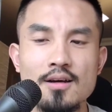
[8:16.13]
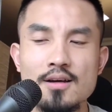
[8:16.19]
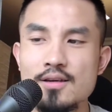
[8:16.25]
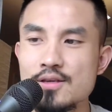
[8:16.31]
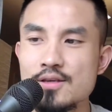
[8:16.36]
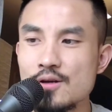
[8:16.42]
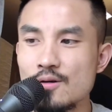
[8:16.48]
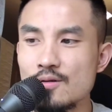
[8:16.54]

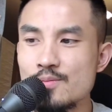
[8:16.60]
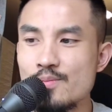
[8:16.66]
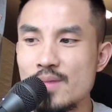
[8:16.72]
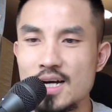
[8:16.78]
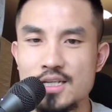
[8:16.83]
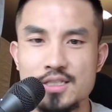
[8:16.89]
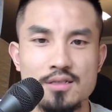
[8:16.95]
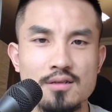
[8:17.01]

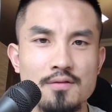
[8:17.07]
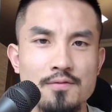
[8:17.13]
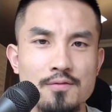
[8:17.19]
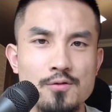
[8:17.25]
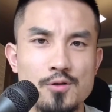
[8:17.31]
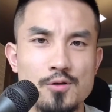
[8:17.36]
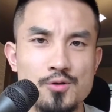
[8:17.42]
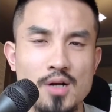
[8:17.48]
imagine if
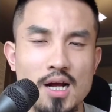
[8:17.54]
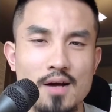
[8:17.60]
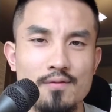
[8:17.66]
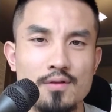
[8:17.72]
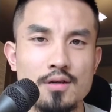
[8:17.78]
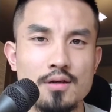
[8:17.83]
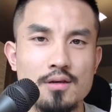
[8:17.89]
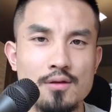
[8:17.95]
you're
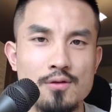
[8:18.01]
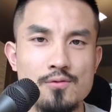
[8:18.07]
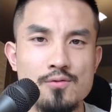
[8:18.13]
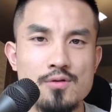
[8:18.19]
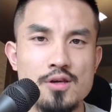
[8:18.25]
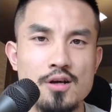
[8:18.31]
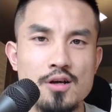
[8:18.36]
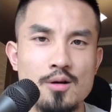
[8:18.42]
traveling through
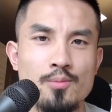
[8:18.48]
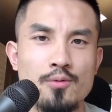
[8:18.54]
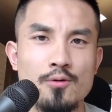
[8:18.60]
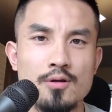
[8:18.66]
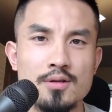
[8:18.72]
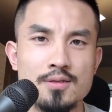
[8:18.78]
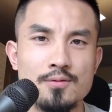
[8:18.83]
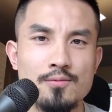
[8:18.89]
the
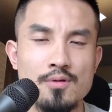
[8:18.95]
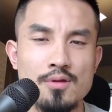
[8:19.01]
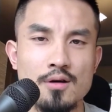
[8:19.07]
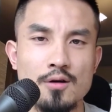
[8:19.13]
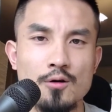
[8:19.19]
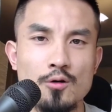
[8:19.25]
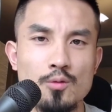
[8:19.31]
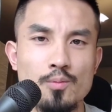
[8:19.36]
airport with a
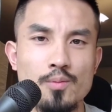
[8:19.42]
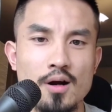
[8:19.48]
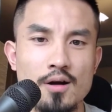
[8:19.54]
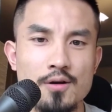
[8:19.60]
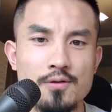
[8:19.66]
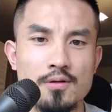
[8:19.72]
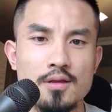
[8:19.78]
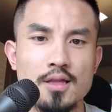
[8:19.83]
gold bar
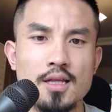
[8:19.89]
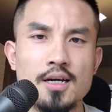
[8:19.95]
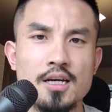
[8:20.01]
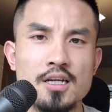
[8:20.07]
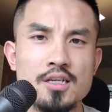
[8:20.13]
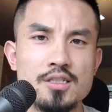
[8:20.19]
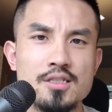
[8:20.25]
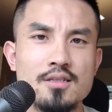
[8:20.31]
in your
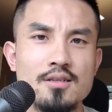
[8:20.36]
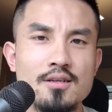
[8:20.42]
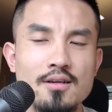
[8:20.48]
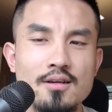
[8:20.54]
luggage.